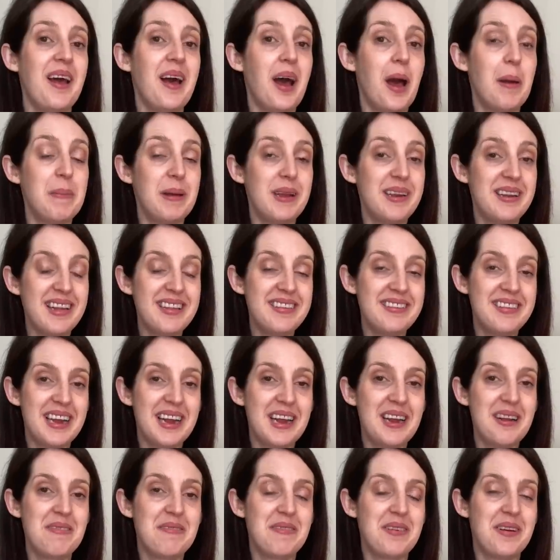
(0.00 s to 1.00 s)
I've been
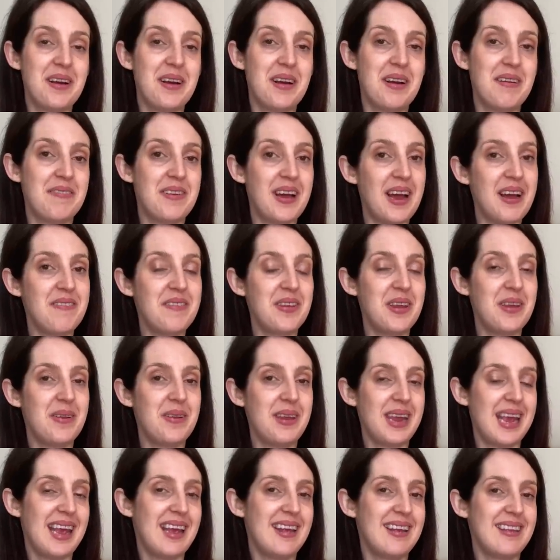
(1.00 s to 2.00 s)
knitting for a fair few
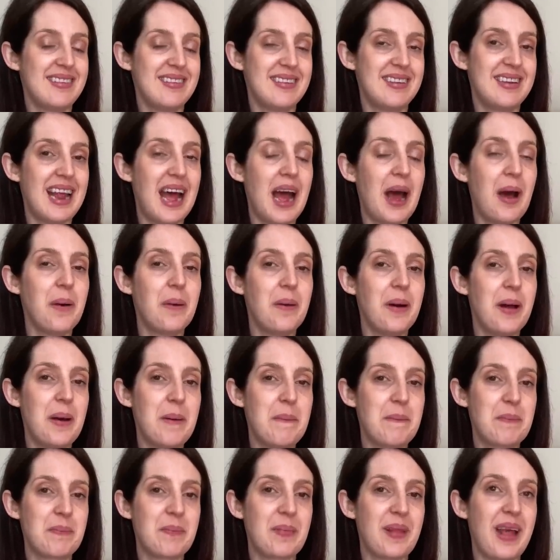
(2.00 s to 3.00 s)
years now,
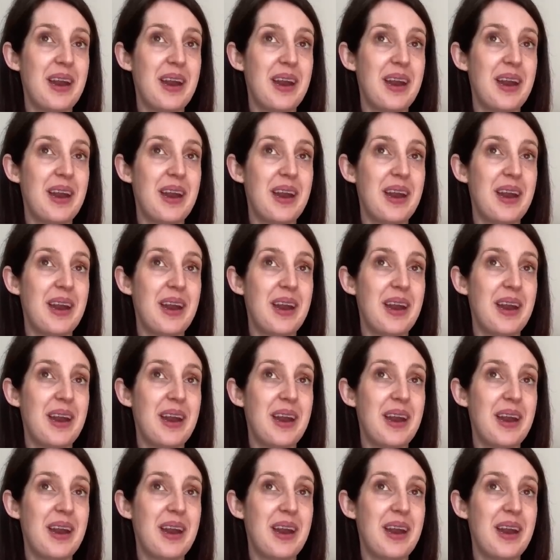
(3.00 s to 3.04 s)
um,